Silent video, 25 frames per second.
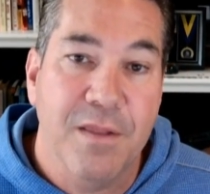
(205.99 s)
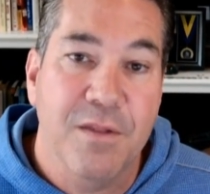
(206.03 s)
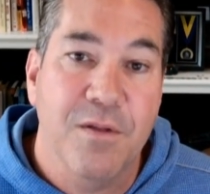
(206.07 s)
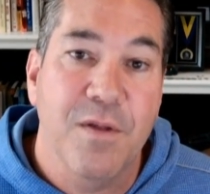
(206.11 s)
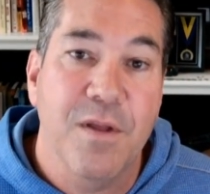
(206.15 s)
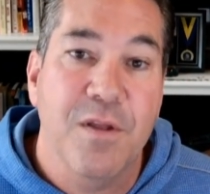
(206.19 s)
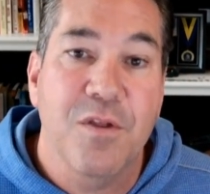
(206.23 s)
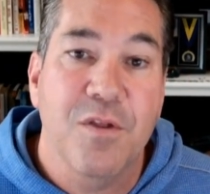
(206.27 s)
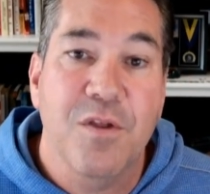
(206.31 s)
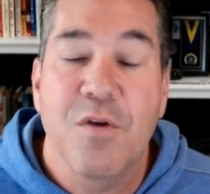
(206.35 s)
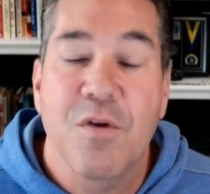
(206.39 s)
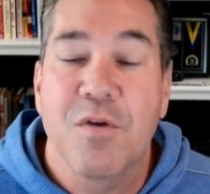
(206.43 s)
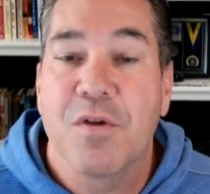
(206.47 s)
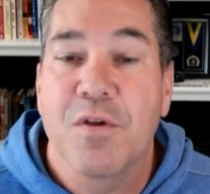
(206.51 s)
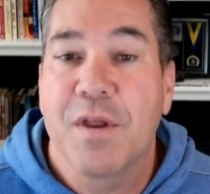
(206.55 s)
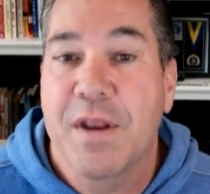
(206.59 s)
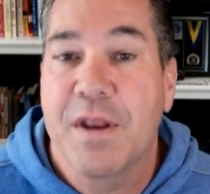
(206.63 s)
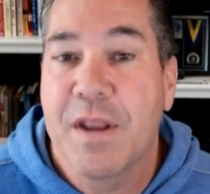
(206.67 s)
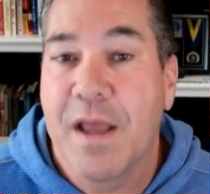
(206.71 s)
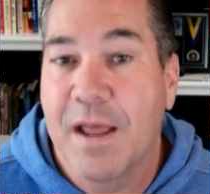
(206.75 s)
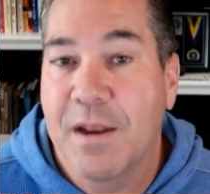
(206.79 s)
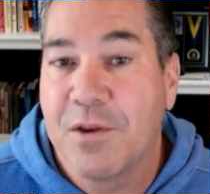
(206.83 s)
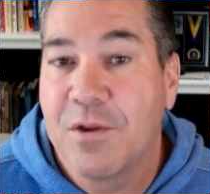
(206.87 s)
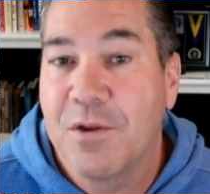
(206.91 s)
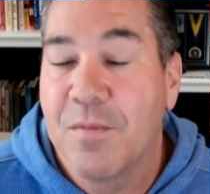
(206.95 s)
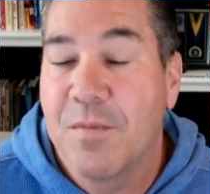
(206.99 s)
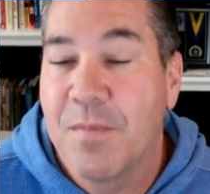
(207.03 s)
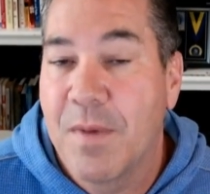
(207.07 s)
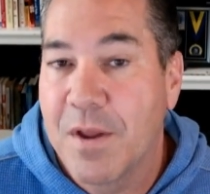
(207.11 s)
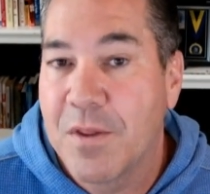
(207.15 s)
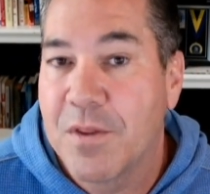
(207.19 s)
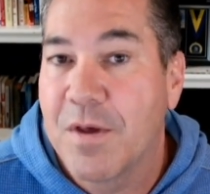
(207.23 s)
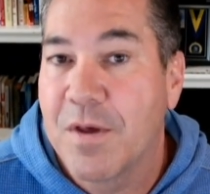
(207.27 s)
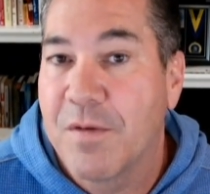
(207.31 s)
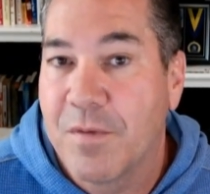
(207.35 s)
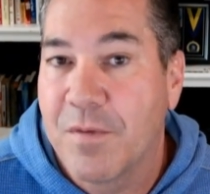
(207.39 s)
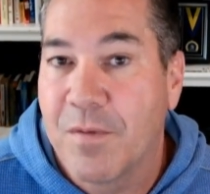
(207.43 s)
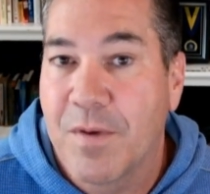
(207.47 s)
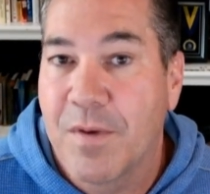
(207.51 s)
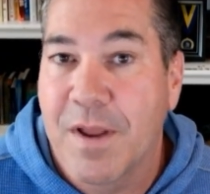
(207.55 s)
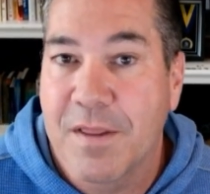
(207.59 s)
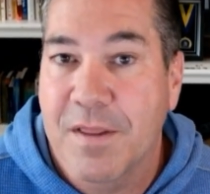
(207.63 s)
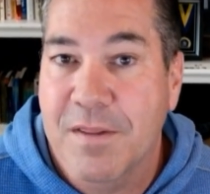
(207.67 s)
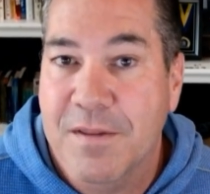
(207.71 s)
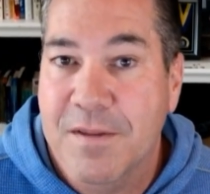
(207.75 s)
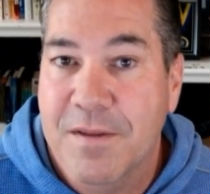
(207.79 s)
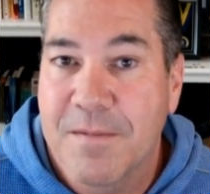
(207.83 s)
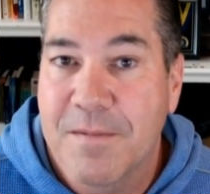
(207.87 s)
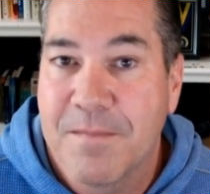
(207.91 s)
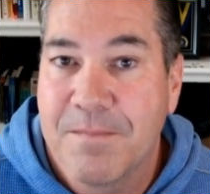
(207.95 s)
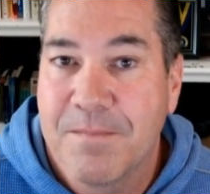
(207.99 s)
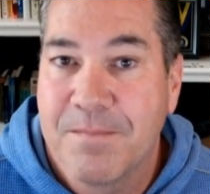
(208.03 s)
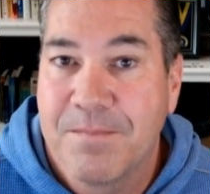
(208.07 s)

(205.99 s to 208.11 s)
So it's usually not too much of a risk.